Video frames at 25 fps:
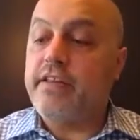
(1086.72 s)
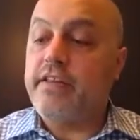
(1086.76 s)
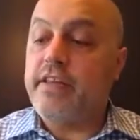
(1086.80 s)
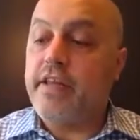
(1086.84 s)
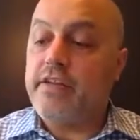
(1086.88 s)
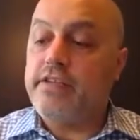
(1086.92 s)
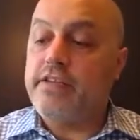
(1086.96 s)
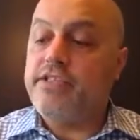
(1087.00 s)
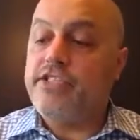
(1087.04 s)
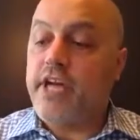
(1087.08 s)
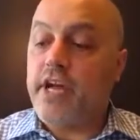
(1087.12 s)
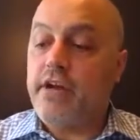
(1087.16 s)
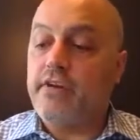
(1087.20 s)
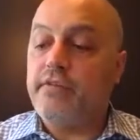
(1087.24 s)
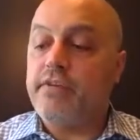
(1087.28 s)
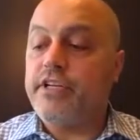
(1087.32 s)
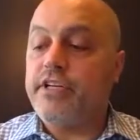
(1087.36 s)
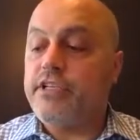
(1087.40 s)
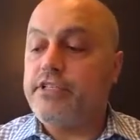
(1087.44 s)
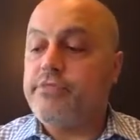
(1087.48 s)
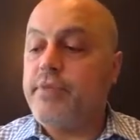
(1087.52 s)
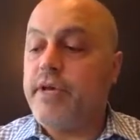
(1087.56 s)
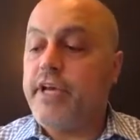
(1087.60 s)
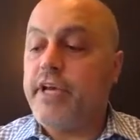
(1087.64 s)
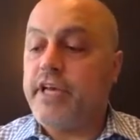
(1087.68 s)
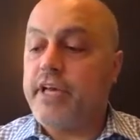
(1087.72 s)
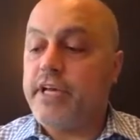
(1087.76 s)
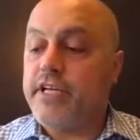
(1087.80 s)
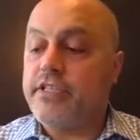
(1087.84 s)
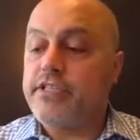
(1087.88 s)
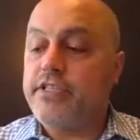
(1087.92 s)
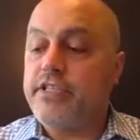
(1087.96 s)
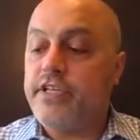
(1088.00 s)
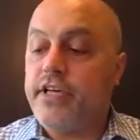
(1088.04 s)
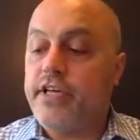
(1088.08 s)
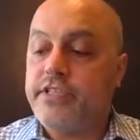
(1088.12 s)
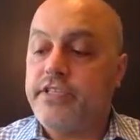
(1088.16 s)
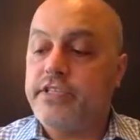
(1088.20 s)
think that generally
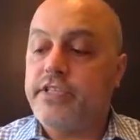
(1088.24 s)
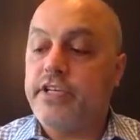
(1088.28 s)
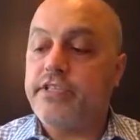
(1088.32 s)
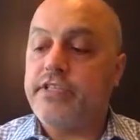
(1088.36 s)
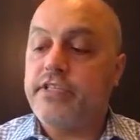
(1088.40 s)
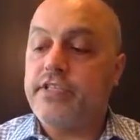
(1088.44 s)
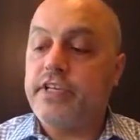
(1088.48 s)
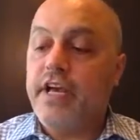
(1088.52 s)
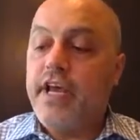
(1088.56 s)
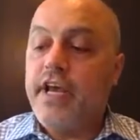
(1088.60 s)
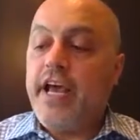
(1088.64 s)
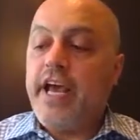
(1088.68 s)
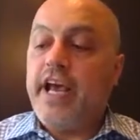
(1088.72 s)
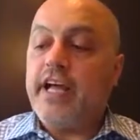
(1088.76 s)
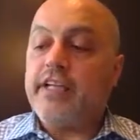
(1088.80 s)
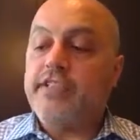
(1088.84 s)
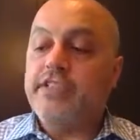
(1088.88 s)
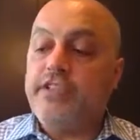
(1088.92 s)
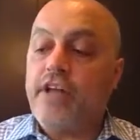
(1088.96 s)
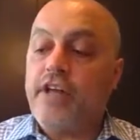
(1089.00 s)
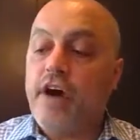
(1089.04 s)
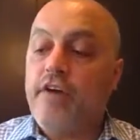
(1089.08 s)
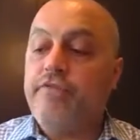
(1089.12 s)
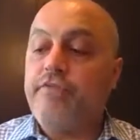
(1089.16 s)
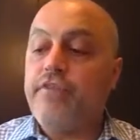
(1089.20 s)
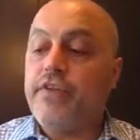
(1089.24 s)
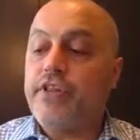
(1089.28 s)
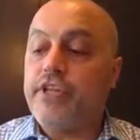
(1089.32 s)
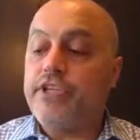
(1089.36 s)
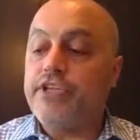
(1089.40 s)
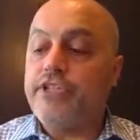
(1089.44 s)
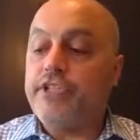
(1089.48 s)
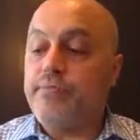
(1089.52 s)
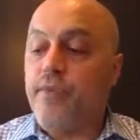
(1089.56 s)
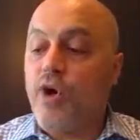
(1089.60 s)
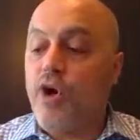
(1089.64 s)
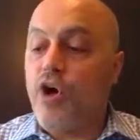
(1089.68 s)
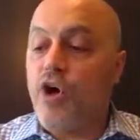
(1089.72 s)
speaking, it's
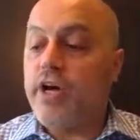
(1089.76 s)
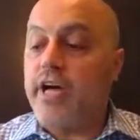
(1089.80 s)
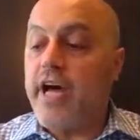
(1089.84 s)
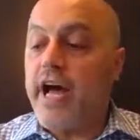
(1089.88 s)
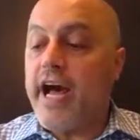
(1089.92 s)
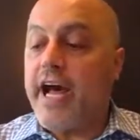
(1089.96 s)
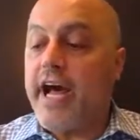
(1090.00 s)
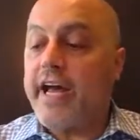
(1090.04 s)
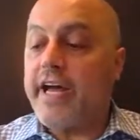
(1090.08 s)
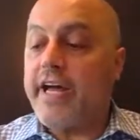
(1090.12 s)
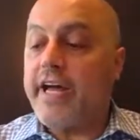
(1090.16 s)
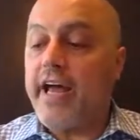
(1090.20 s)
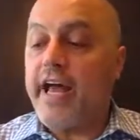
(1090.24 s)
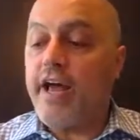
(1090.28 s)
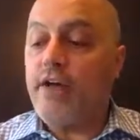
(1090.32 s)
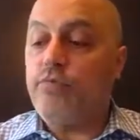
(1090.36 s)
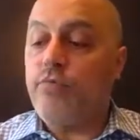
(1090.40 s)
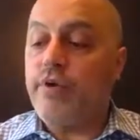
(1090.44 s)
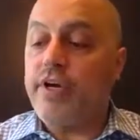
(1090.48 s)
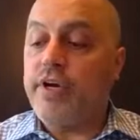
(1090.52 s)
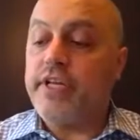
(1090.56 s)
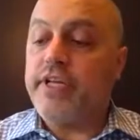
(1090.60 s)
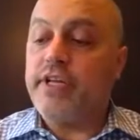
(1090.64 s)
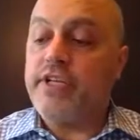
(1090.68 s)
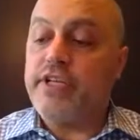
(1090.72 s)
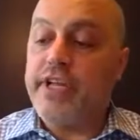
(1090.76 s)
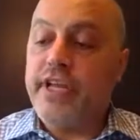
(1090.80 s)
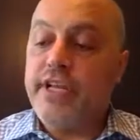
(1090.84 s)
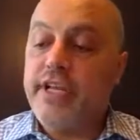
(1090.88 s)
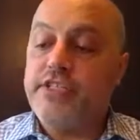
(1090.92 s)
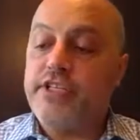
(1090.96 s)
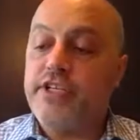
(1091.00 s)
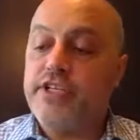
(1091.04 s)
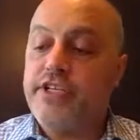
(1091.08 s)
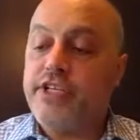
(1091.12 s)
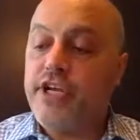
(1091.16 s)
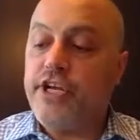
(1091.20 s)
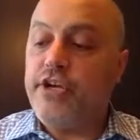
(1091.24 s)
tough for the small guy, and what
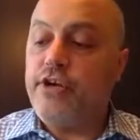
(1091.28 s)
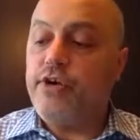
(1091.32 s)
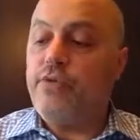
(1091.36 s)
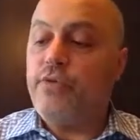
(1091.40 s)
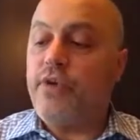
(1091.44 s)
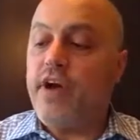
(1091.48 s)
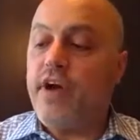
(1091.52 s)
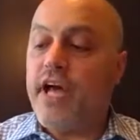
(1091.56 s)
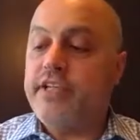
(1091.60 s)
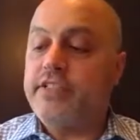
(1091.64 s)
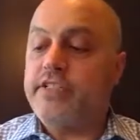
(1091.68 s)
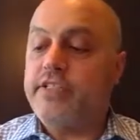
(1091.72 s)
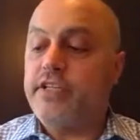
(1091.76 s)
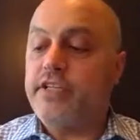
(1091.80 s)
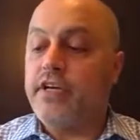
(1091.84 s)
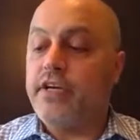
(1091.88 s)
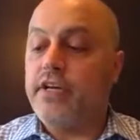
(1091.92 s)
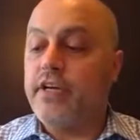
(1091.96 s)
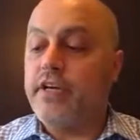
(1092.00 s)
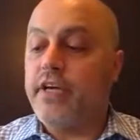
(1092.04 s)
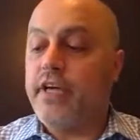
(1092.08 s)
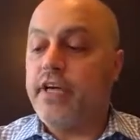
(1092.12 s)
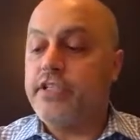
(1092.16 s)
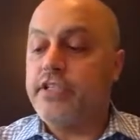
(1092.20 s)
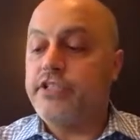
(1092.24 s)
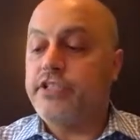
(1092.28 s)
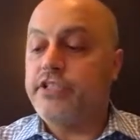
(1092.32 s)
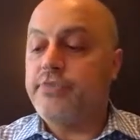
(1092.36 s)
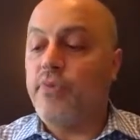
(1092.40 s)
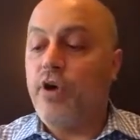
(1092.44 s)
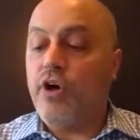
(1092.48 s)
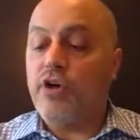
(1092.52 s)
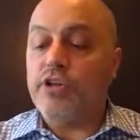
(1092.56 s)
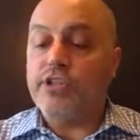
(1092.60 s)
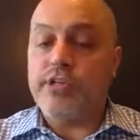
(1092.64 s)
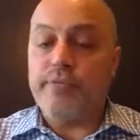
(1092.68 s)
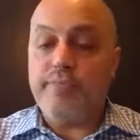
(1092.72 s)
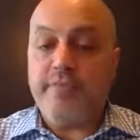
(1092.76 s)
you need to do as the
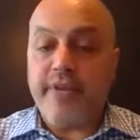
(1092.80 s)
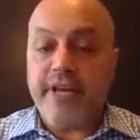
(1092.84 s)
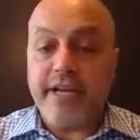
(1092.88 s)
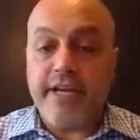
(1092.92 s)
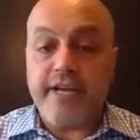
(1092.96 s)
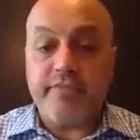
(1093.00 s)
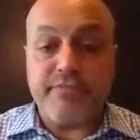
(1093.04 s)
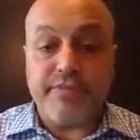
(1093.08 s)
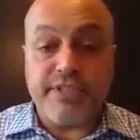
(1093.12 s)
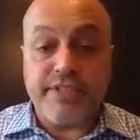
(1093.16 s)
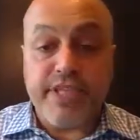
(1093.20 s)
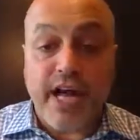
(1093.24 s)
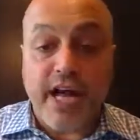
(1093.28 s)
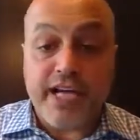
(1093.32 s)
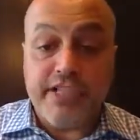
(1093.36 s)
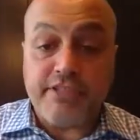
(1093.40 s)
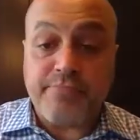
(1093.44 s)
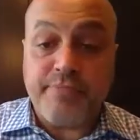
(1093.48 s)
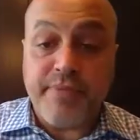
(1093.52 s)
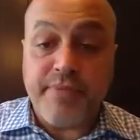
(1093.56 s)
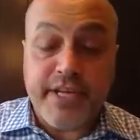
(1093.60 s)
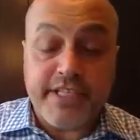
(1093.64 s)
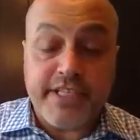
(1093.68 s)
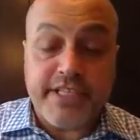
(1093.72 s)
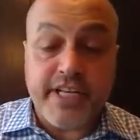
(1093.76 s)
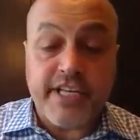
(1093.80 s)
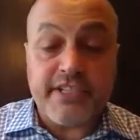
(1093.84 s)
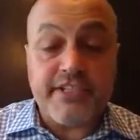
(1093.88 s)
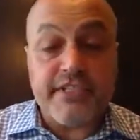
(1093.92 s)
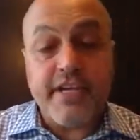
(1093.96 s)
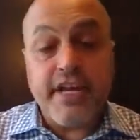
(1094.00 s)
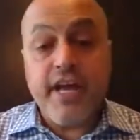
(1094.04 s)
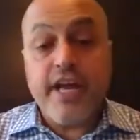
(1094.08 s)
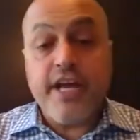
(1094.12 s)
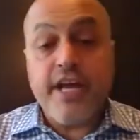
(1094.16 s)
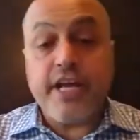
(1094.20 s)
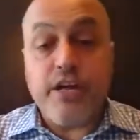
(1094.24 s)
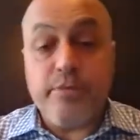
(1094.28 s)
small to medium-sized
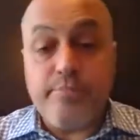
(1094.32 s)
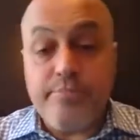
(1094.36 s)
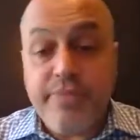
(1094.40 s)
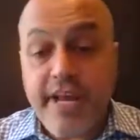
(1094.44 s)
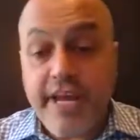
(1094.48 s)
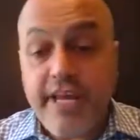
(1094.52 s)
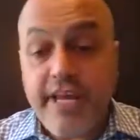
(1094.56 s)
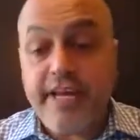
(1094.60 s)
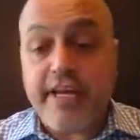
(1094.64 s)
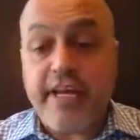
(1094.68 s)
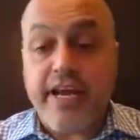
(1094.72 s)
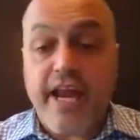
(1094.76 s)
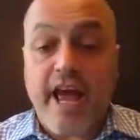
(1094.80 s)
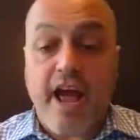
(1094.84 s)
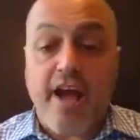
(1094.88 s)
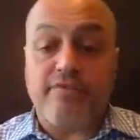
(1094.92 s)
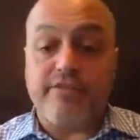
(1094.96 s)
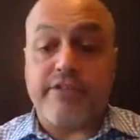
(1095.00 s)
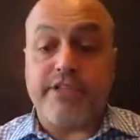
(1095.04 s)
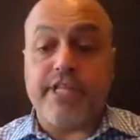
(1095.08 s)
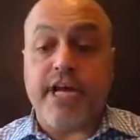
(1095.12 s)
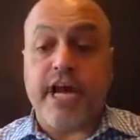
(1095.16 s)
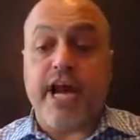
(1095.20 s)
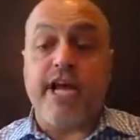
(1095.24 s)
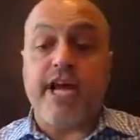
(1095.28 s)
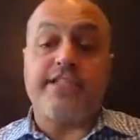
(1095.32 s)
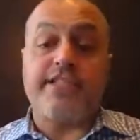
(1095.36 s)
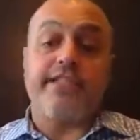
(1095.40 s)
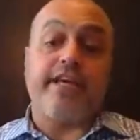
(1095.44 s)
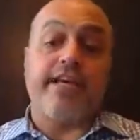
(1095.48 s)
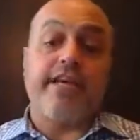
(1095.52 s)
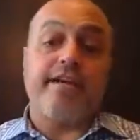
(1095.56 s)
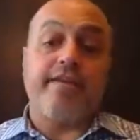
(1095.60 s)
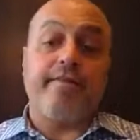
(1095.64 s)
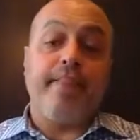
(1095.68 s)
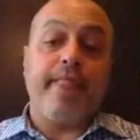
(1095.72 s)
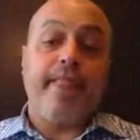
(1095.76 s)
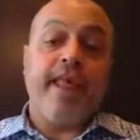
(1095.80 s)
business competing in
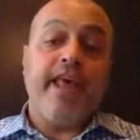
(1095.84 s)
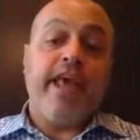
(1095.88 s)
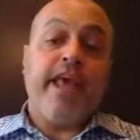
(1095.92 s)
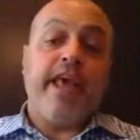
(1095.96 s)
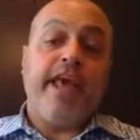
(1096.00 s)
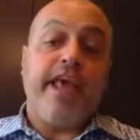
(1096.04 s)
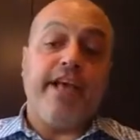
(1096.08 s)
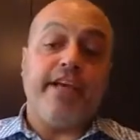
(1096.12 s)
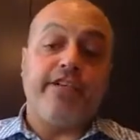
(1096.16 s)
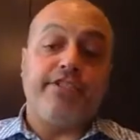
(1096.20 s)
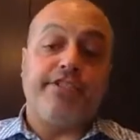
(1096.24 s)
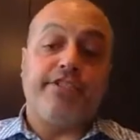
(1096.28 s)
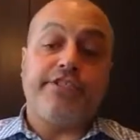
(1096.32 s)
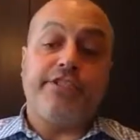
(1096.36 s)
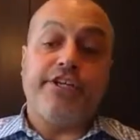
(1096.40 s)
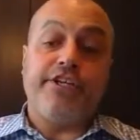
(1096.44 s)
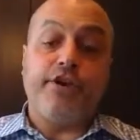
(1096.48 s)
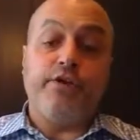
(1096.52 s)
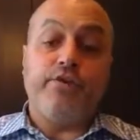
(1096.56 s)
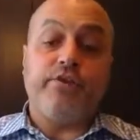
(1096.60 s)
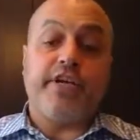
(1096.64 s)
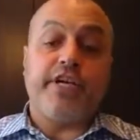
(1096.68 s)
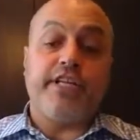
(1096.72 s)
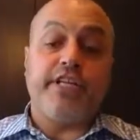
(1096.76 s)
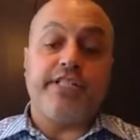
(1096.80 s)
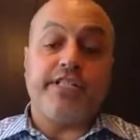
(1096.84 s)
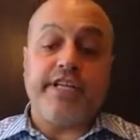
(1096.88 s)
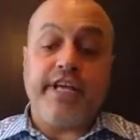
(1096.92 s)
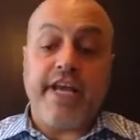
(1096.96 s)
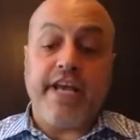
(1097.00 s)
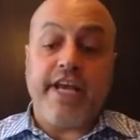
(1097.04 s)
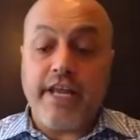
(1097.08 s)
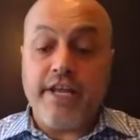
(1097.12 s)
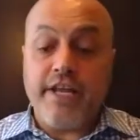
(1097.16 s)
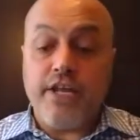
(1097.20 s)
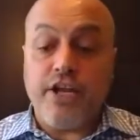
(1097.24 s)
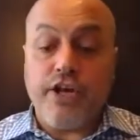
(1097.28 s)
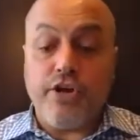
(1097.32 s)
advertising is to
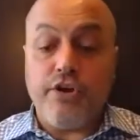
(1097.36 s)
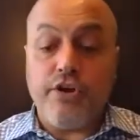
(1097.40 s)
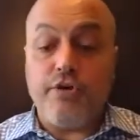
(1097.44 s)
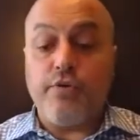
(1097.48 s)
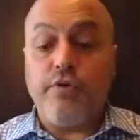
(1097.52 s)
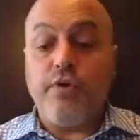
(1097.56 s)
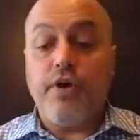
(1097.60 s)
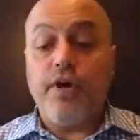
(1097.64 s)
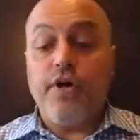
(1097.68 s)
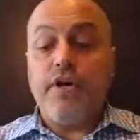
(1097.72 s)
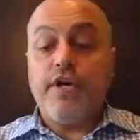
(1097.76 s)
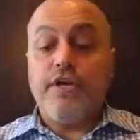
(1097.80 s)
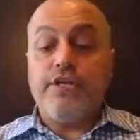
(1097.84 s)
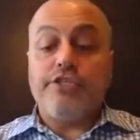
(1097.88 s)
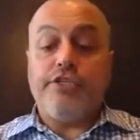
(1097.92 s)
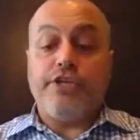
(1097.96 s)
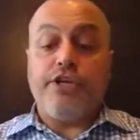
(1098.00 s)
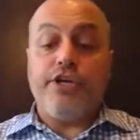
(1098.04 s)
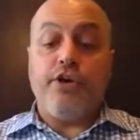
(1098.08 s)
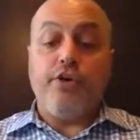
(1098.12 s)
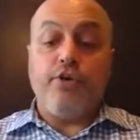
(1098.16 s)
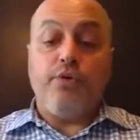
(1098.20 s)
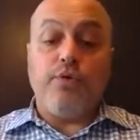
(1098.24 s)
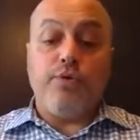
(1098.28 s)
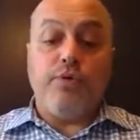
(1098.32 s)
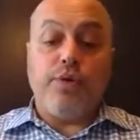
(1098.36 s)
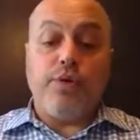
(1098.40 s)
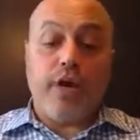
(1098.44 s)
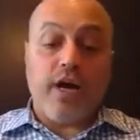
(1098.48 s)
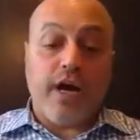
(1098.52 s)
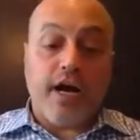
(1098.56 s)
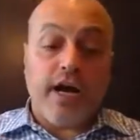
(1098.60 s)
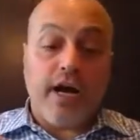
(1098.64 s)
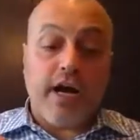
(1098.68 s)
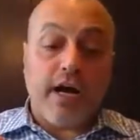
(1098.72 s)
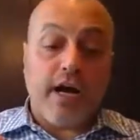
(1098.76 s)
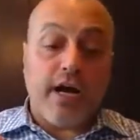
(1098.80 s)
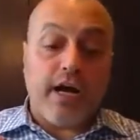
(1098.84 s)
continue
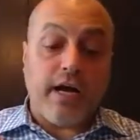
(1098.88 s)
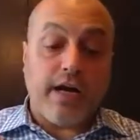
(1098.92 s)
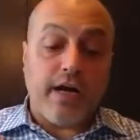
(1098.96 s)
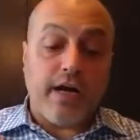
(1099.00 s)
to